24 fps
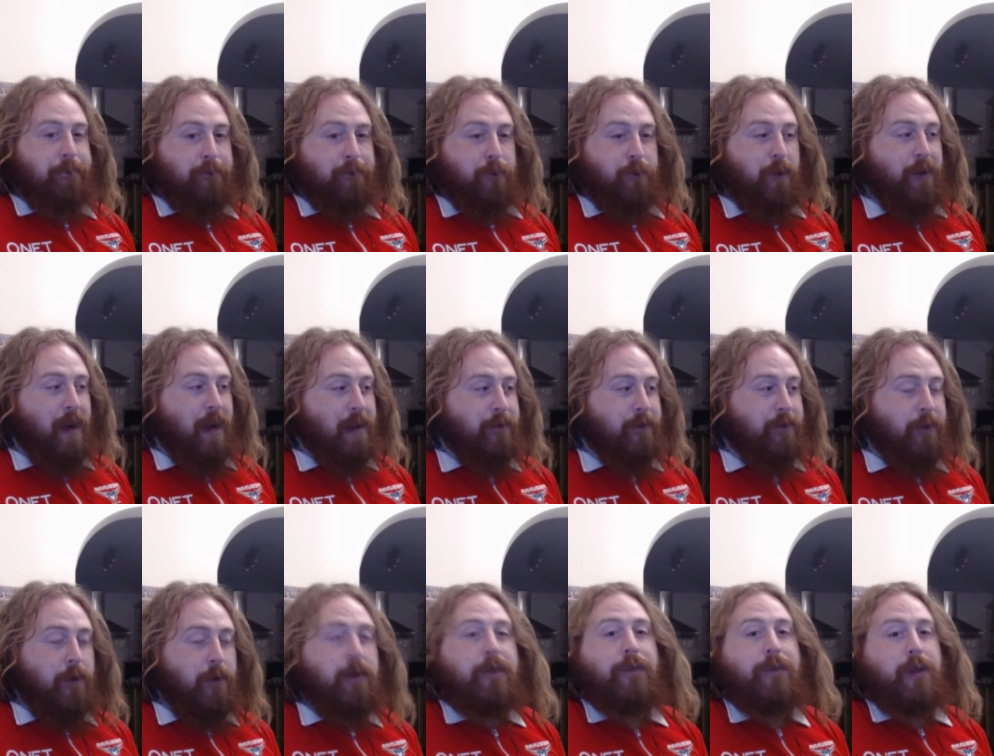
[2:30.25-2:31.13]
We've had
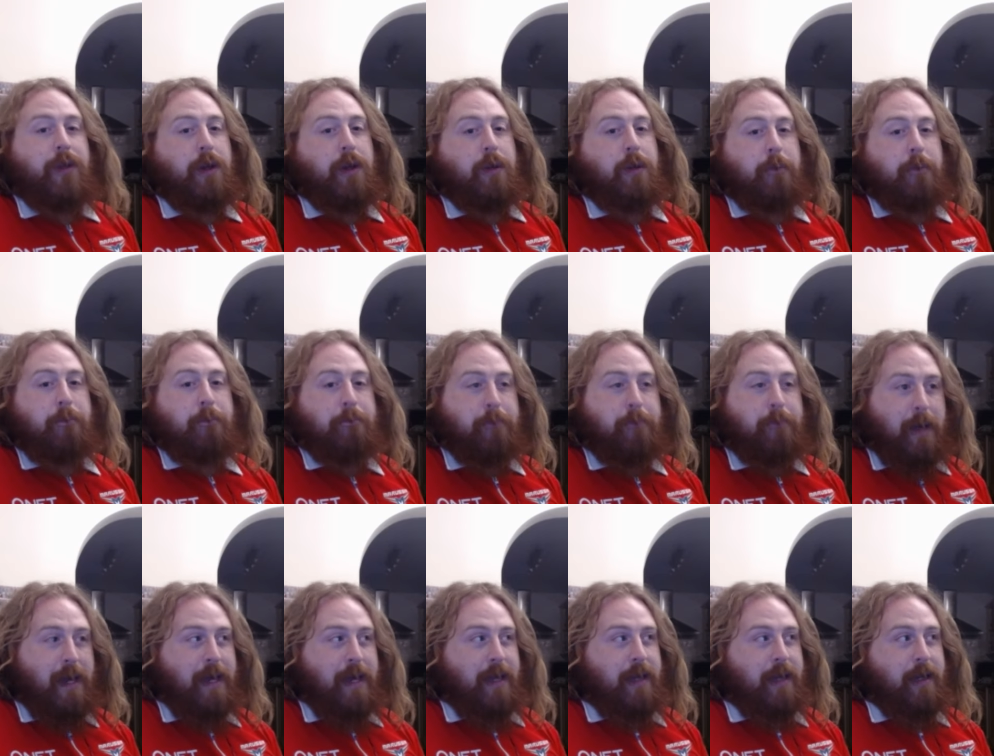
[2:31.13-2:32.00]
very few
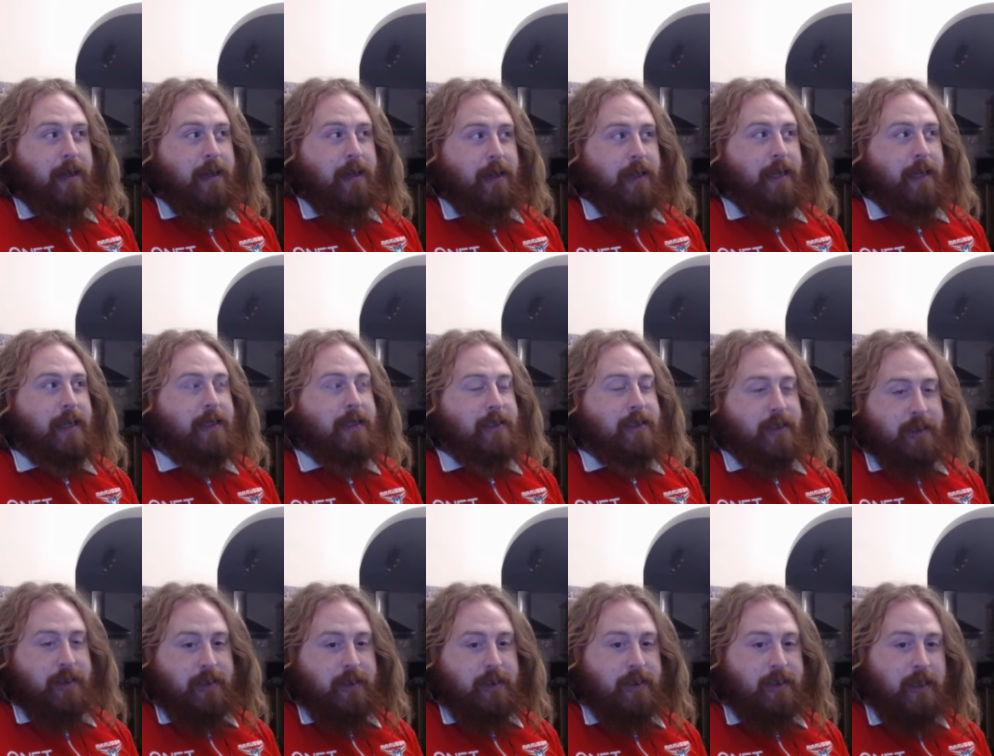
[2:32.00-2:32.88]
big
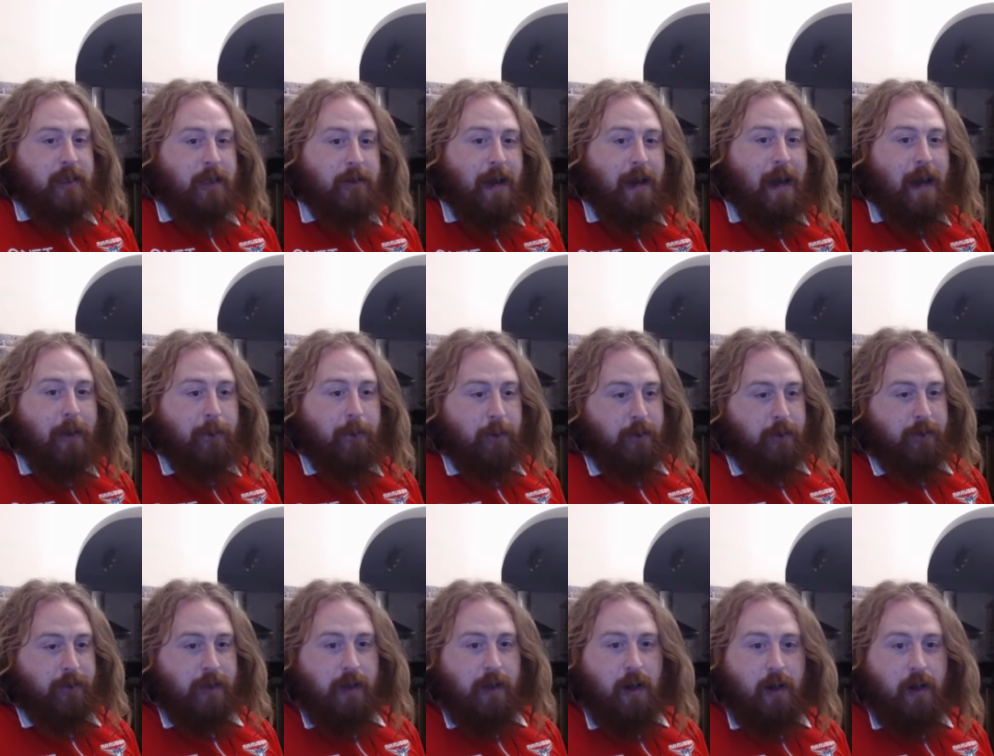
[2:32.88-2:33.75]
incidents. I know Albon and
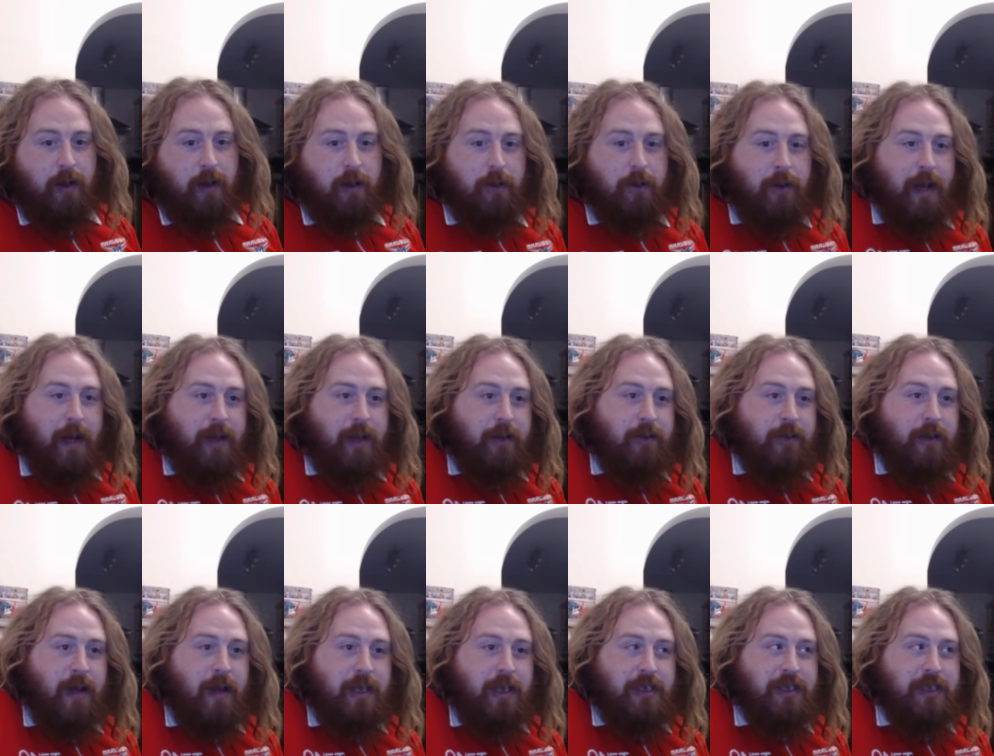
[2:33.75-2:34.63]
Ricciardo had a
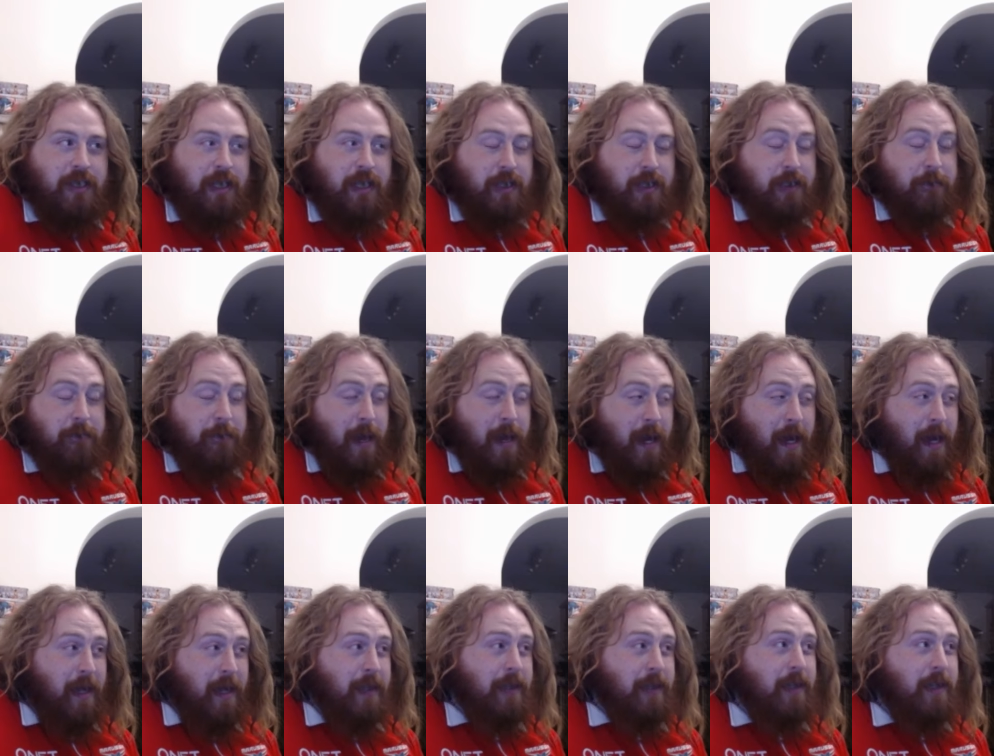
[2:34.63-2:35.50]
crash at
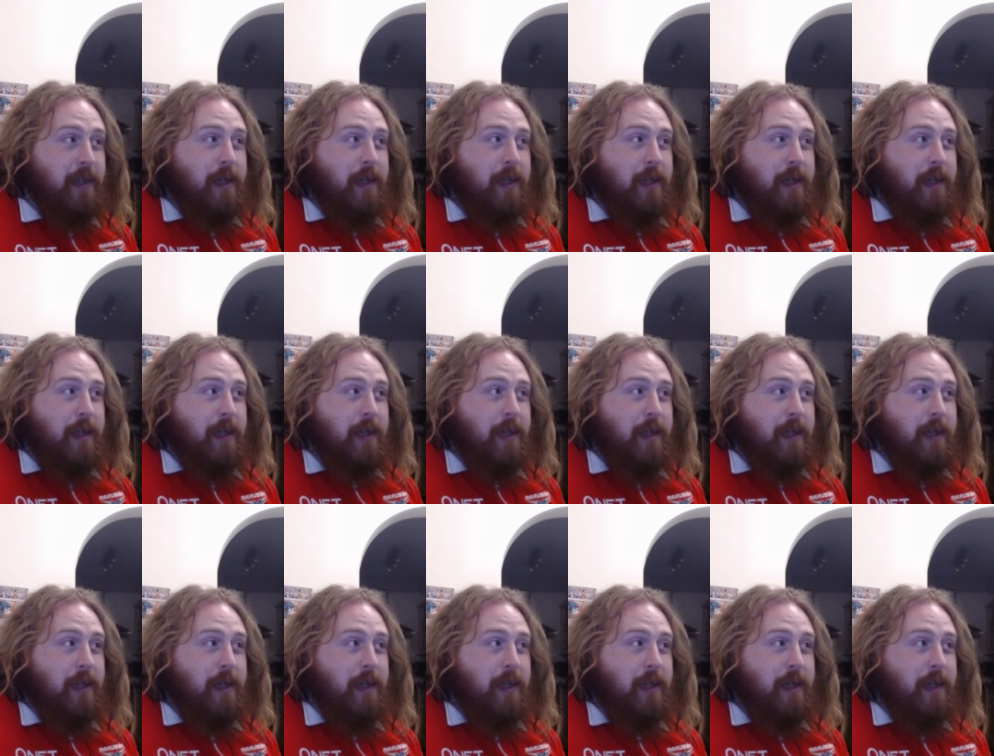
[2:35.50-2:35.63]
Japan,